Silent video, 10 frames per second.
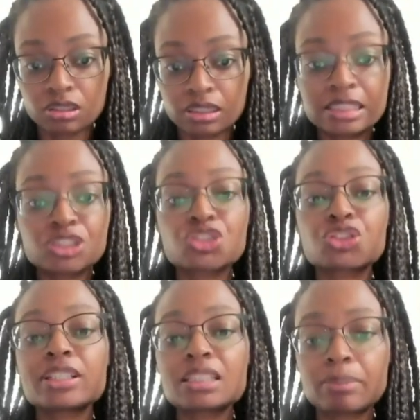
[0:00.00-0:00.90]
In his
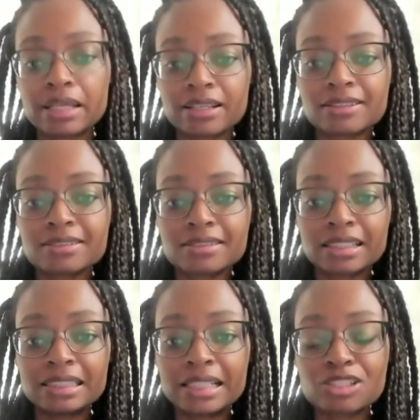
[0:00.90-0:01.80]
trespass that
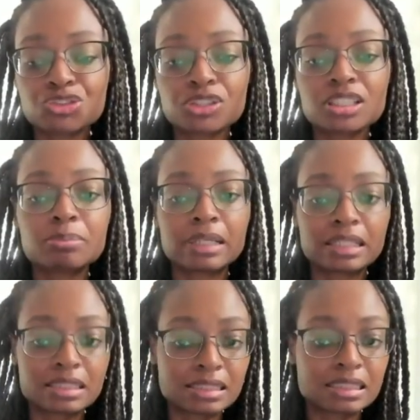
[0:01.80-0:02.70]
he has
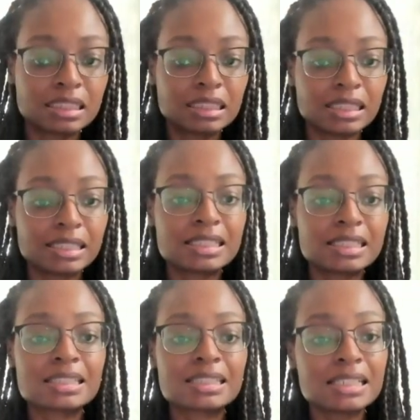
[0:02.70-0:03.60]
trespassed, and in his
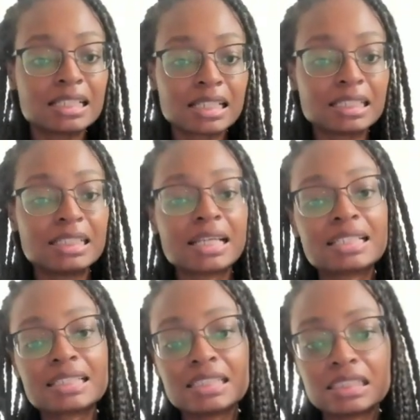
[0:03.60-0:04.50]
sin that
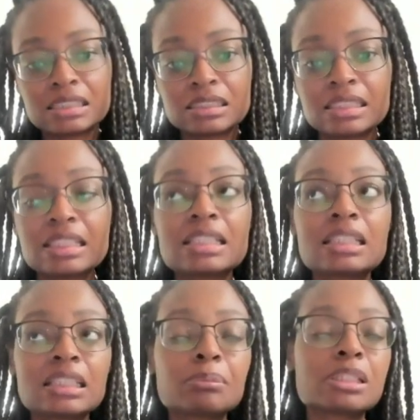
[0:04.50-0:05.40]
he has sinned,
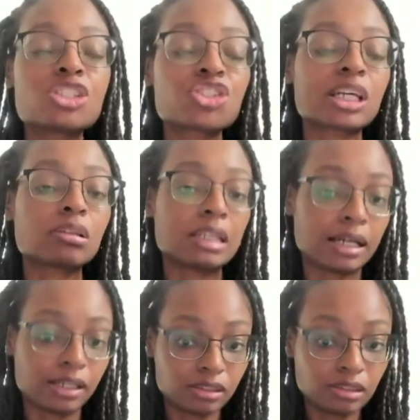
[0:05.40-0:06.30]
in them he shall
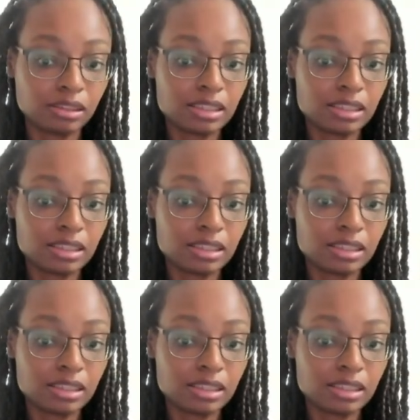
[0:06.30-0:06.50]
die.